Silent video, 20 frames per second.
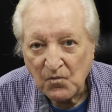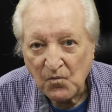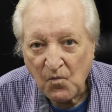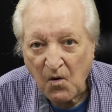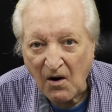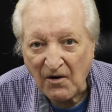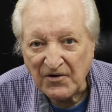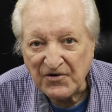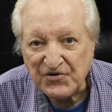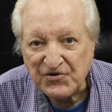
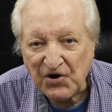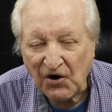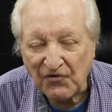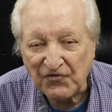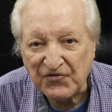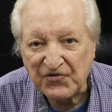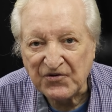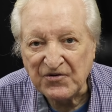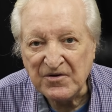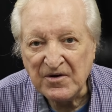Warren
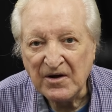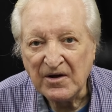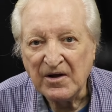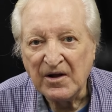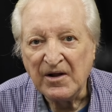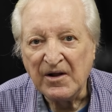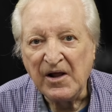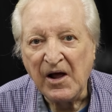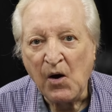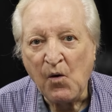Johnson
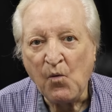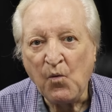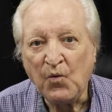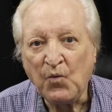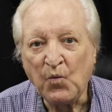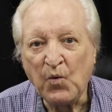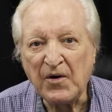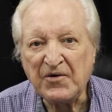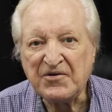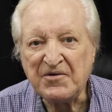
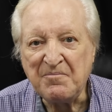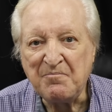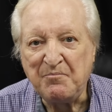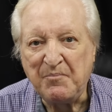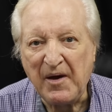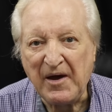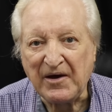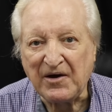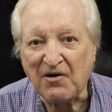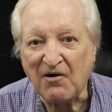
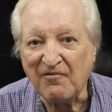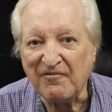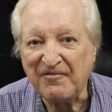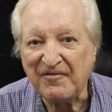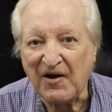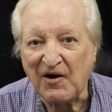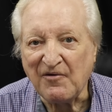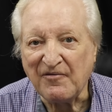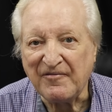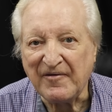wasn't big on
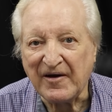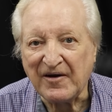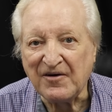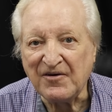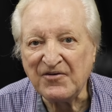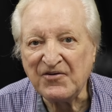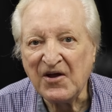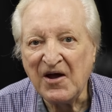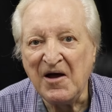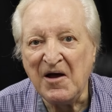flow
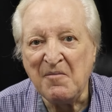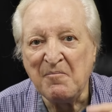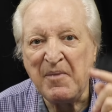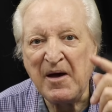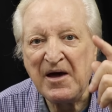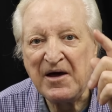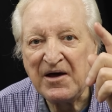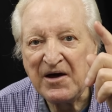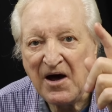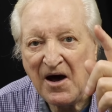figures?
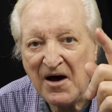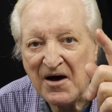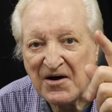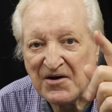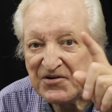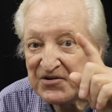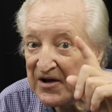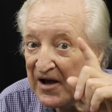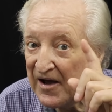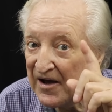
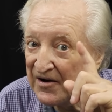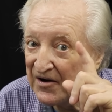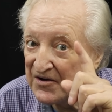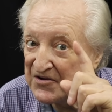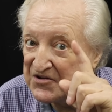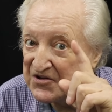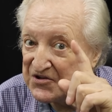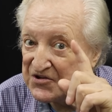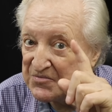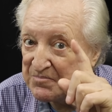Because, and
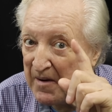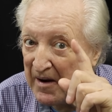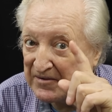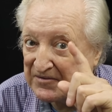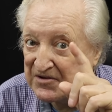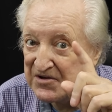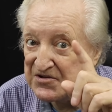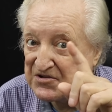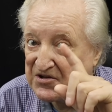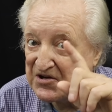I
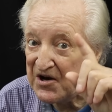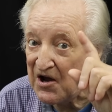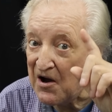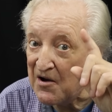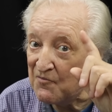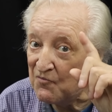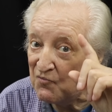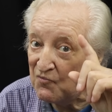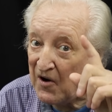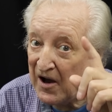suspect this and
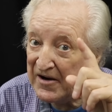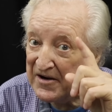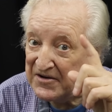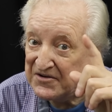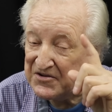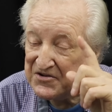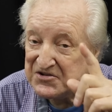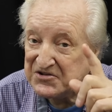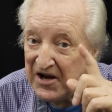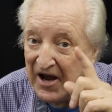I'm
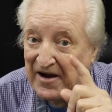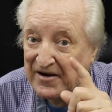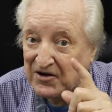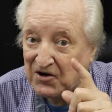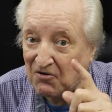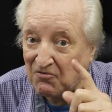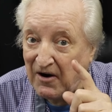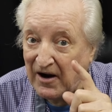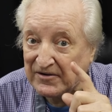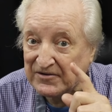ready to stand
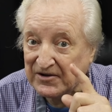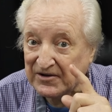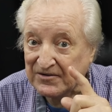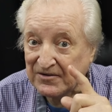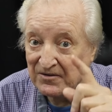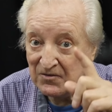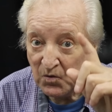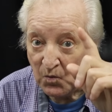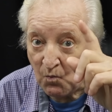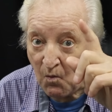
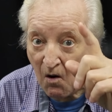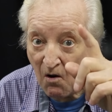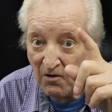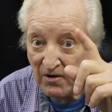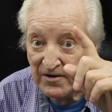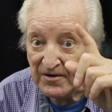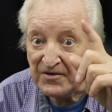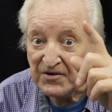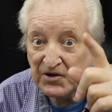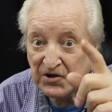corrected,
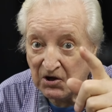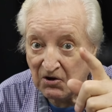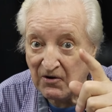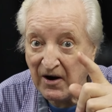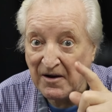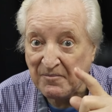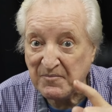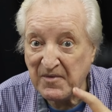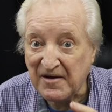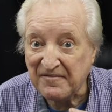Warren,
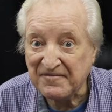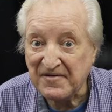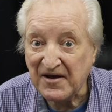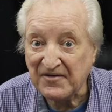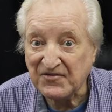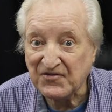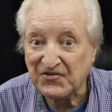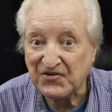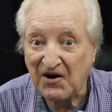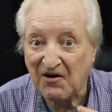correct me if
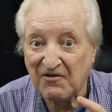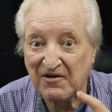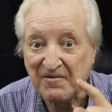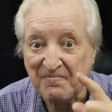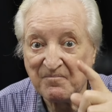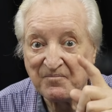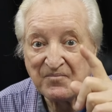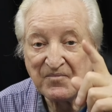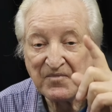necessary,